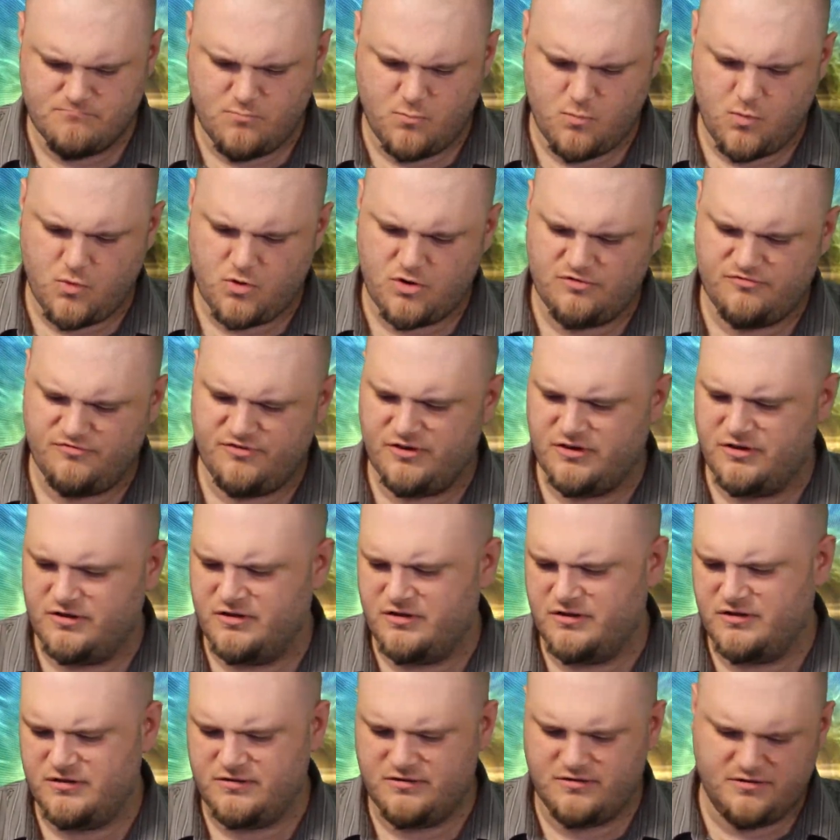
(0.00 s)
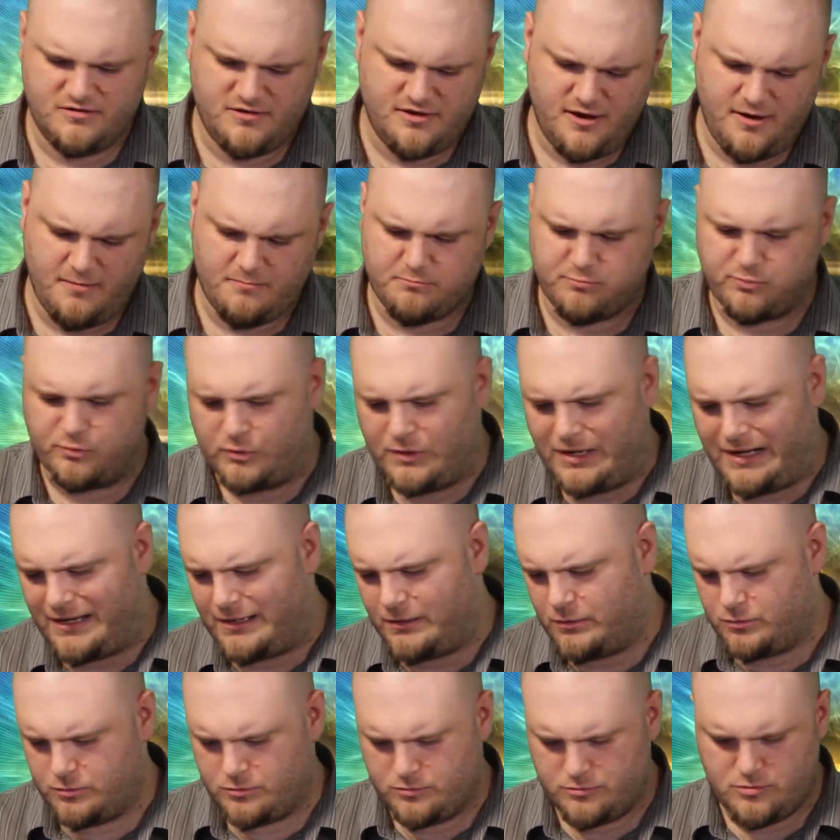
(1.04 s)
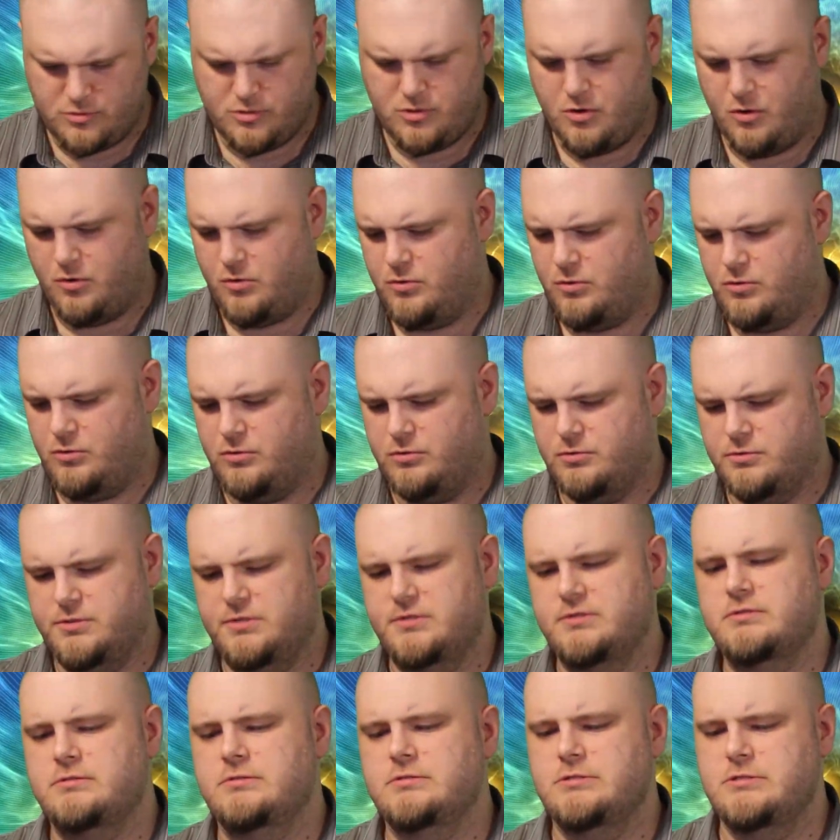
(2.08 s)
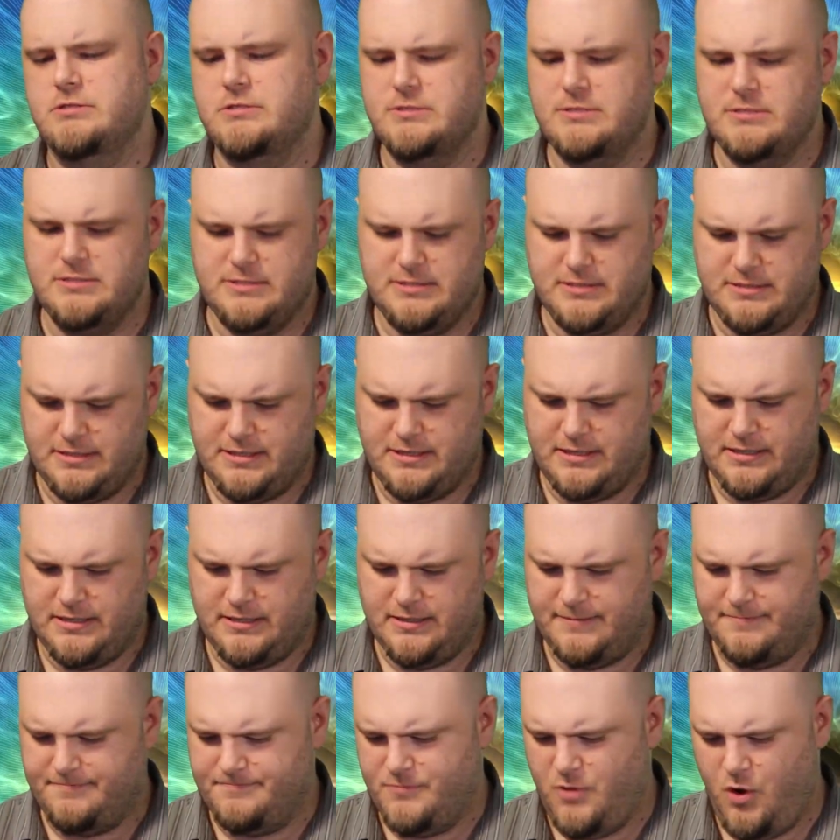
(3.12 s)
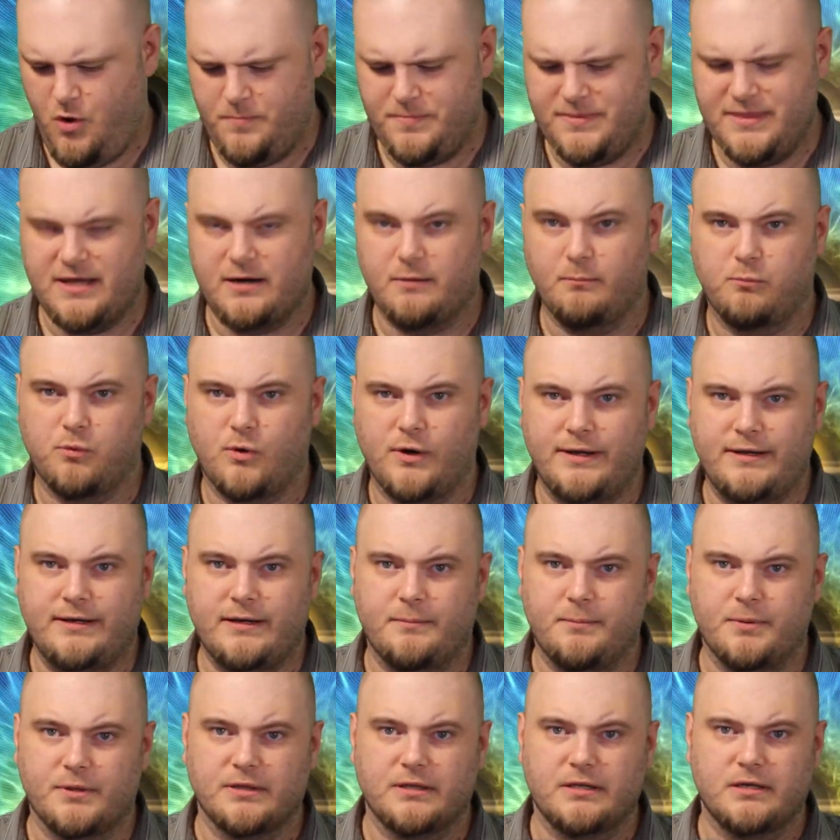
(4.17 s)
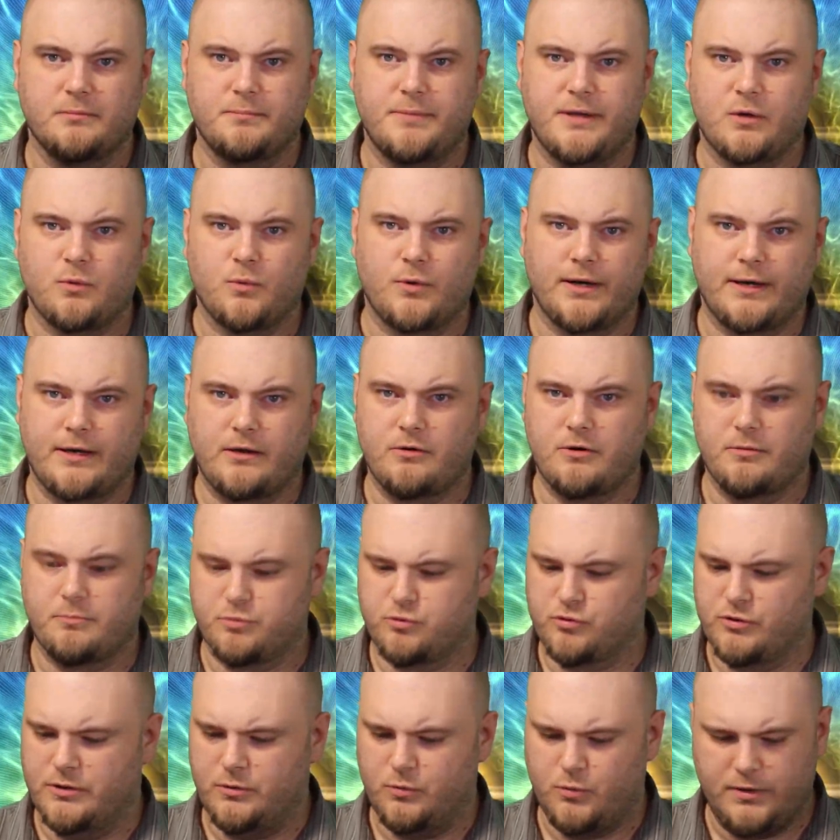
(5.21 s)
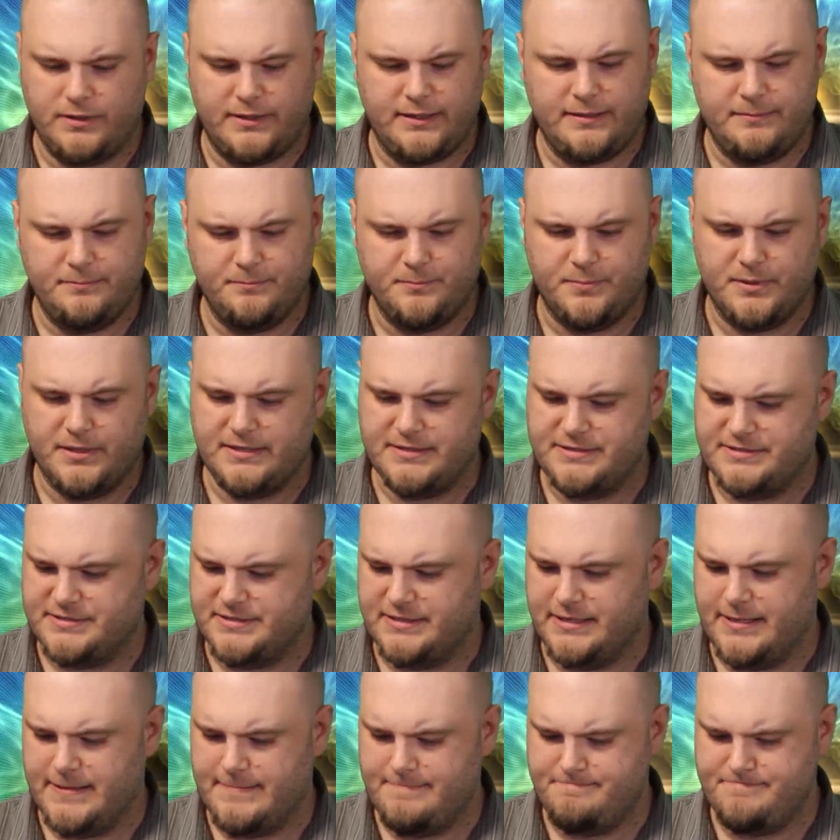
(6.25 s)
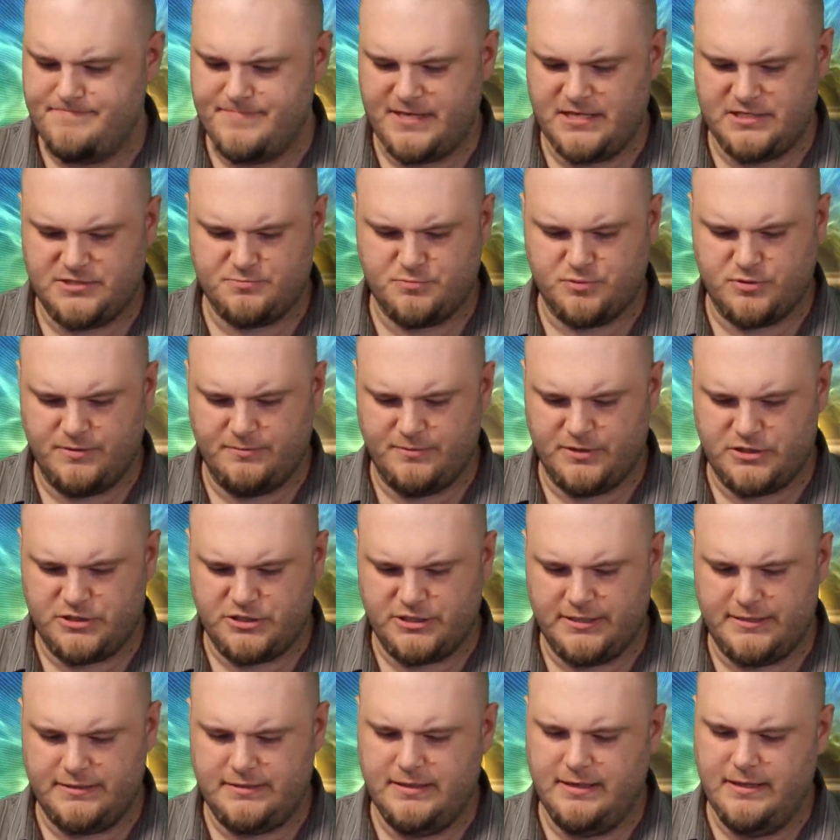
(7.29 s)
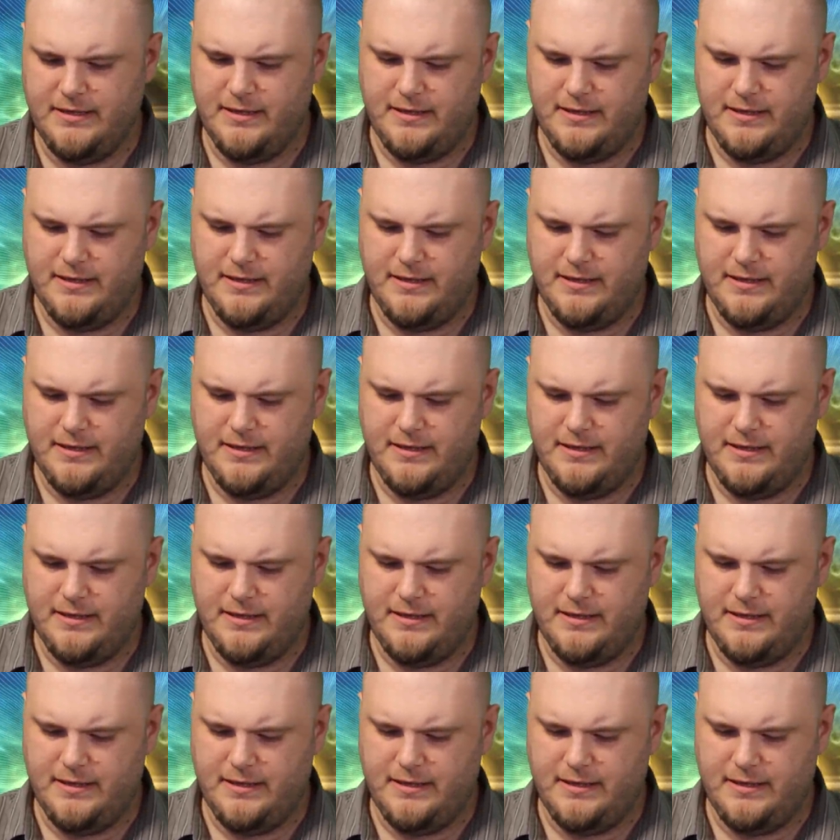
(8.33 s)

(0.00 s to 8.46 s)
More of a brown gold. Hoping it'll brighten up a little bit when I go to print with it, but that's pretty much it.